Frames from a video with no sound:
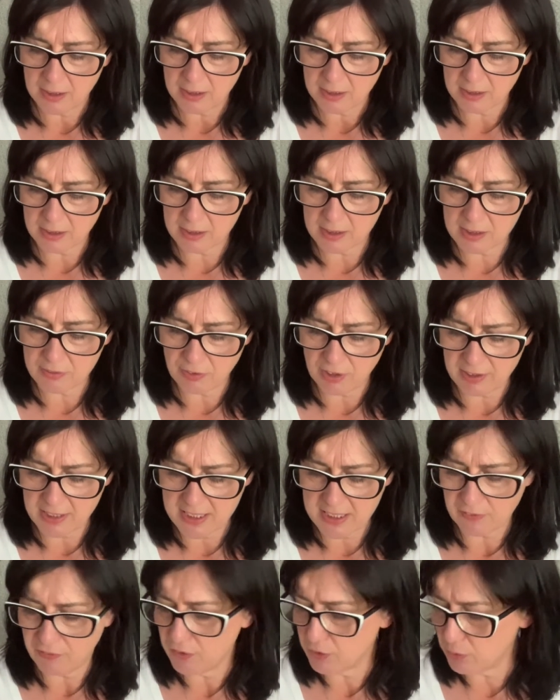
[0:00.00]
It's very
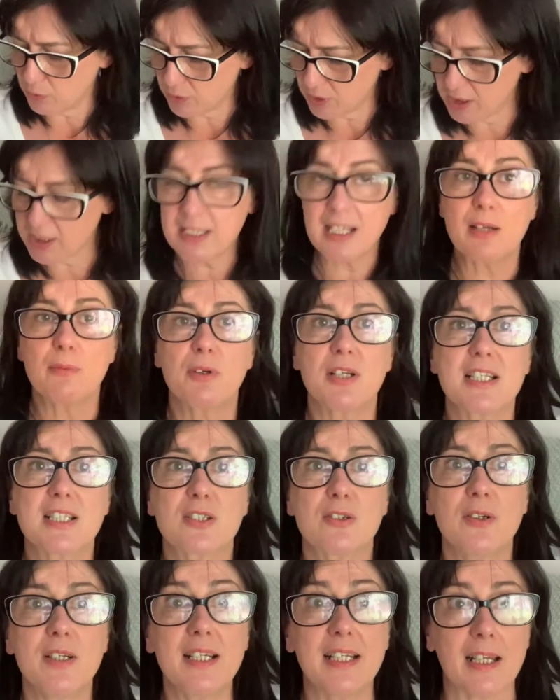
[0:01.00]
difficult to say what it's
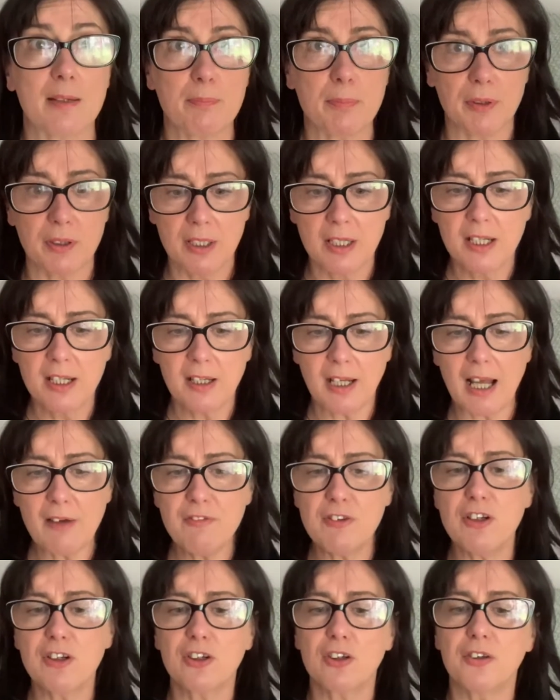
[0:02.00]
got in it, but have a
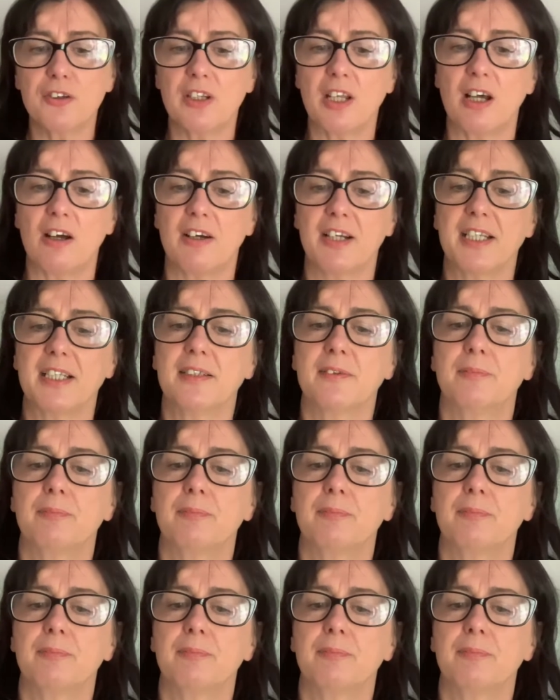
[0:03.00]
look online.